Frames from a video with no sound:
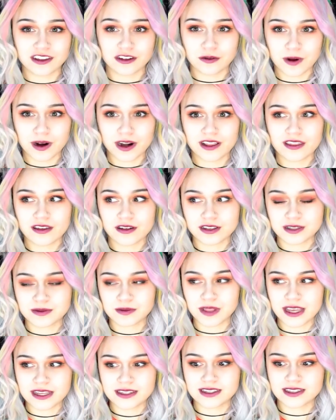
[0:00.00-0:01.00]
they're one of those
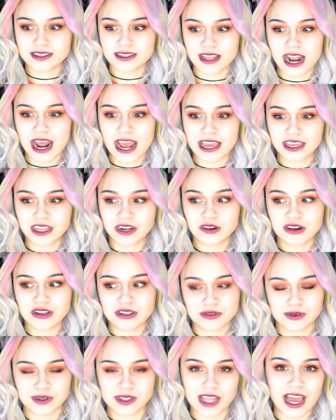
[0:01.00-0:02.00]
places that I can
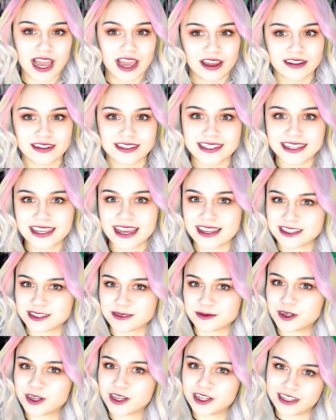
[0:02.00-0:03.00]
always rely on to get
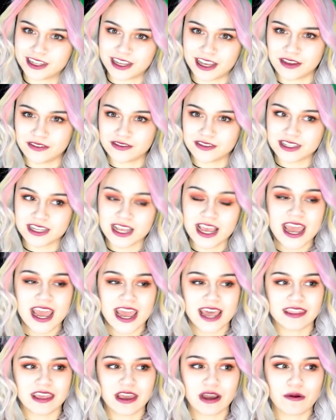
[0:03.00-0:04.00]
some good gifts
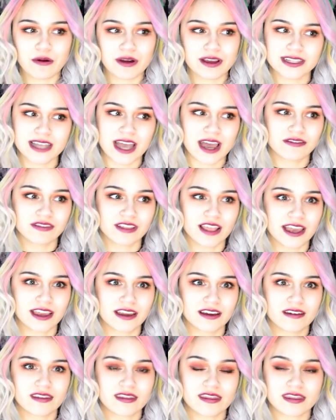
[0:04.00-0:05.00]
and they always have
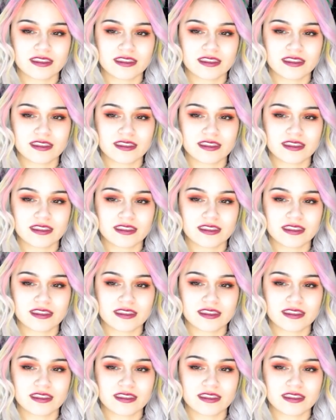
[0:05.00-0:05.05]
like